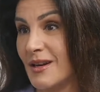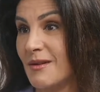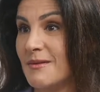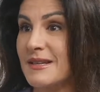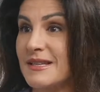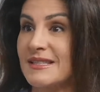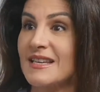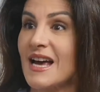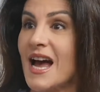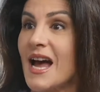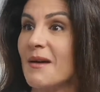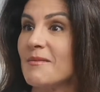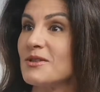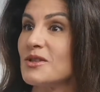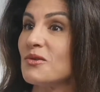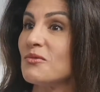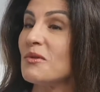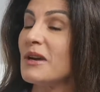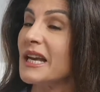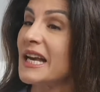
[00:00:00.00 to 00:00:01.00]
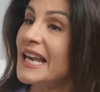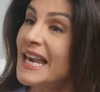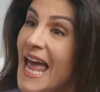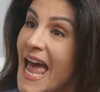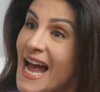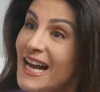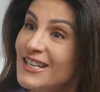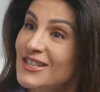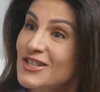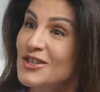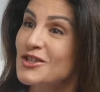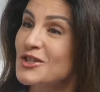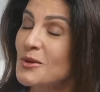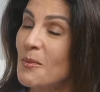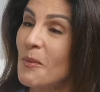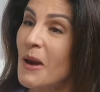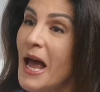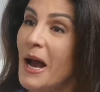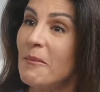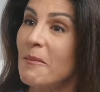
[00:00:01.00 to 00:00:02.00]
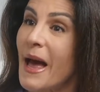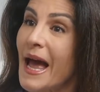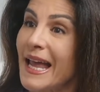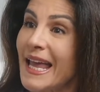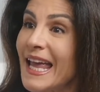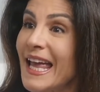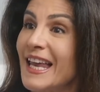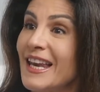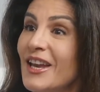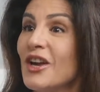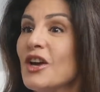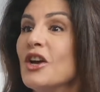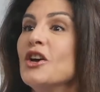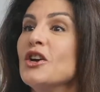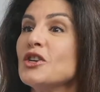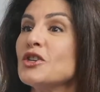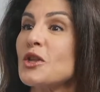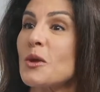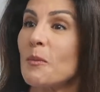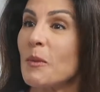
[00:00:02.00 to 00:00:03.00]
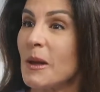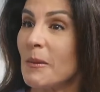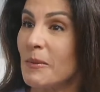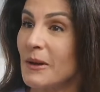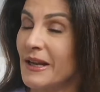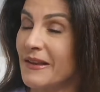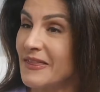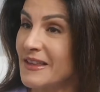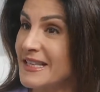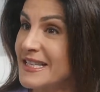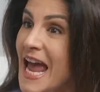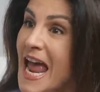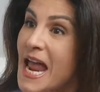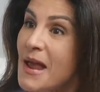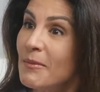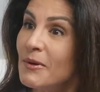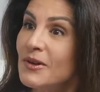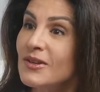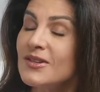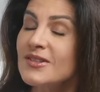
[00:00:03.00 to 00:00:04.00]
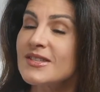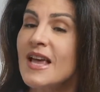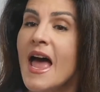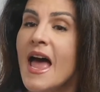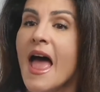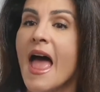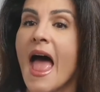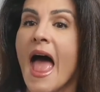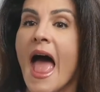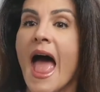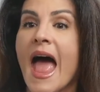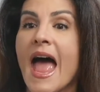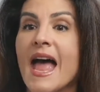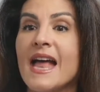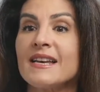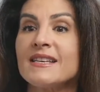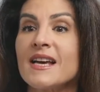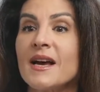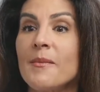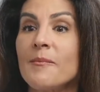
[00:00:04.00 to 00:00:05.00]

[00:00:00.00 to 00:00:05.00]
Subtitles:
It was time to reconnect, to plug back in to the people at the tables. And